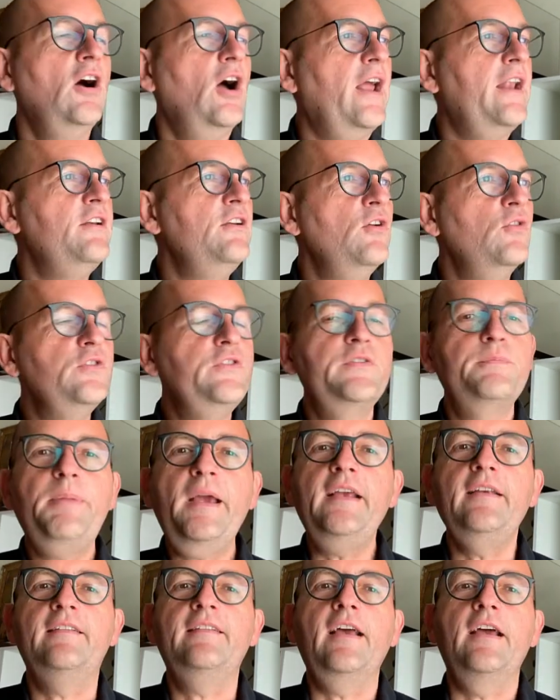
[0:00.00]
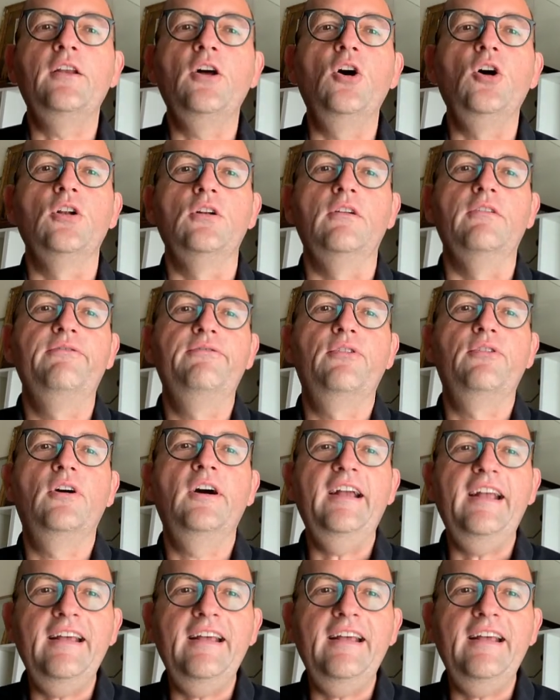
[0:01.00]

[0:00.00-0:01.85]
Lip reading: and no space at all for